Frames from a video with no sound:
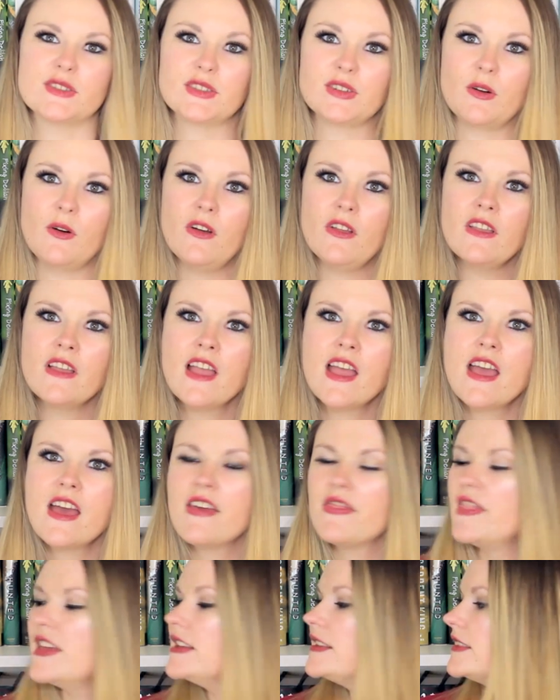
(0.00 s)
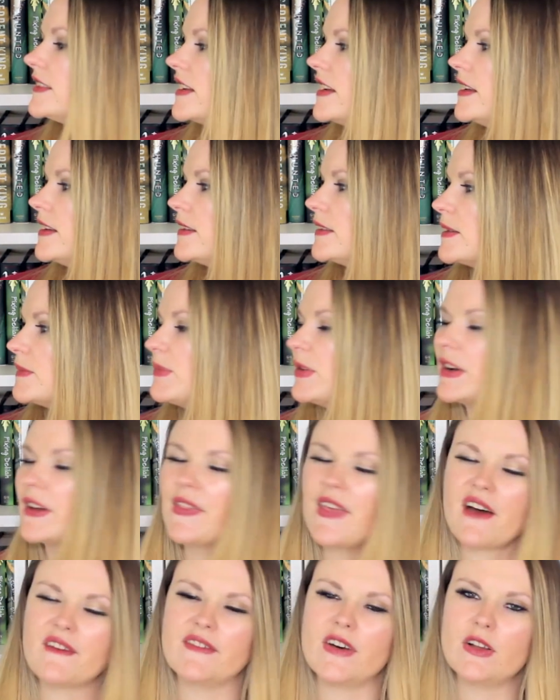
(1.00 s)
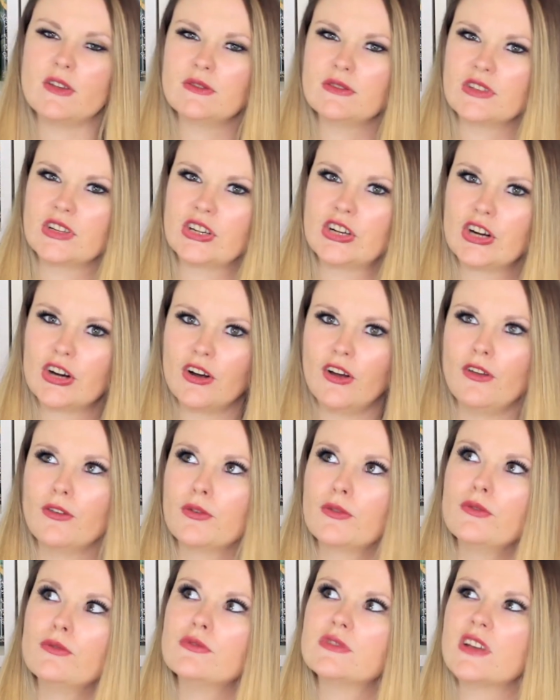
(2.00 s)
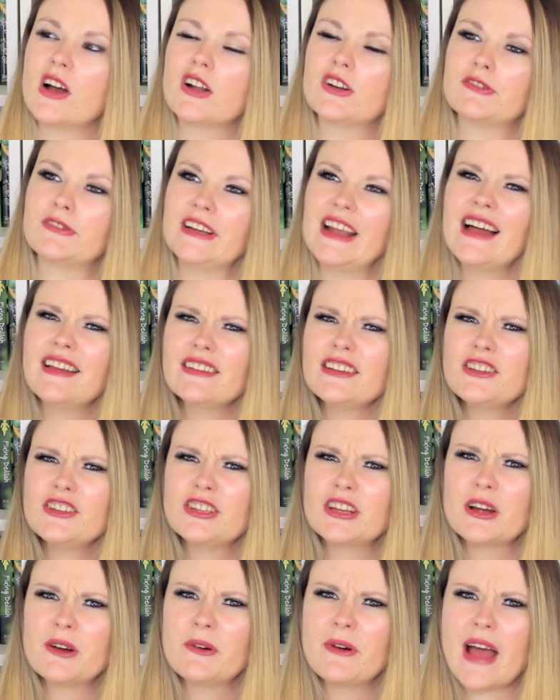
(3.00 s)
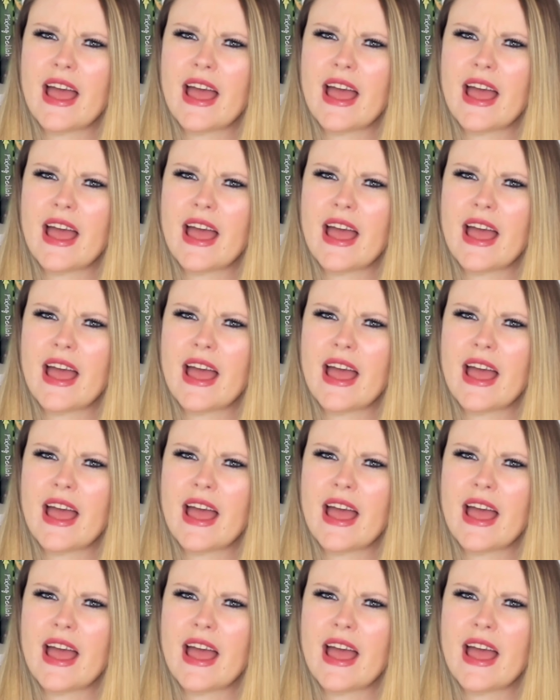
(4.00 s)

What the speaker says: Stoll. This is a book that follows a girl who's on a reality show,